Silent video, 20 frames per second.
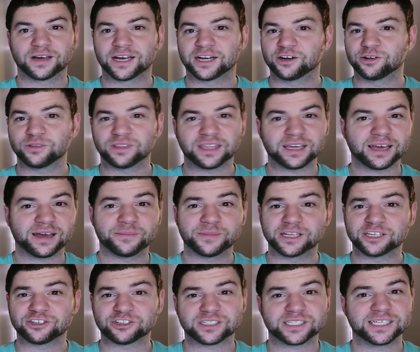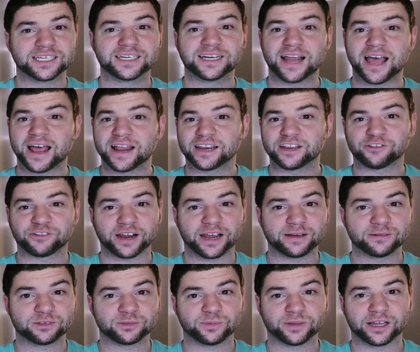I don't think I'm interested in any
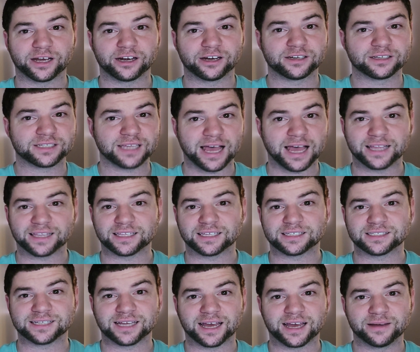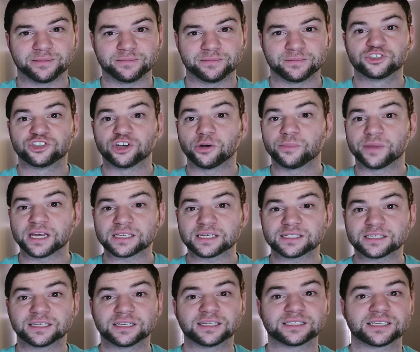Rams players at this time. Joe
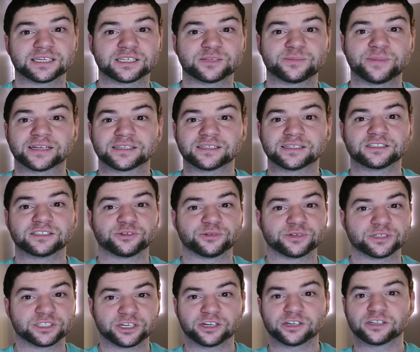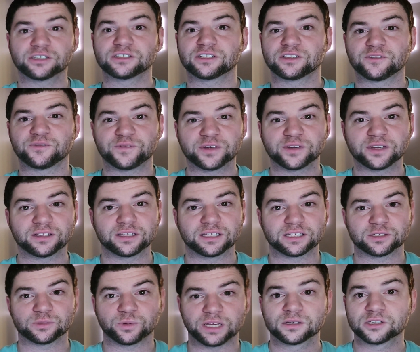Mixon is expected to return to the field
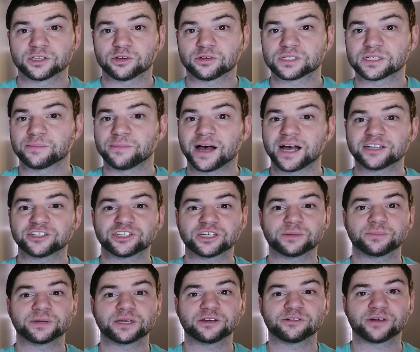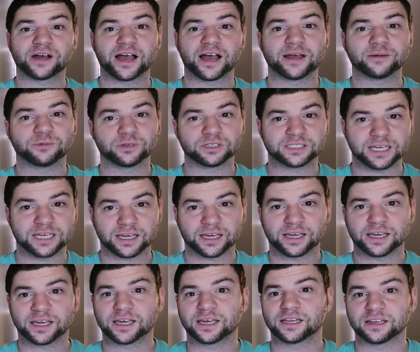this week, so Samaje Perine will take
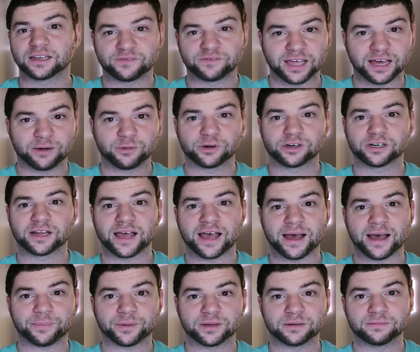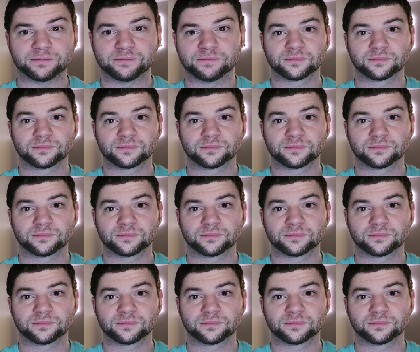a hit if that were to happen.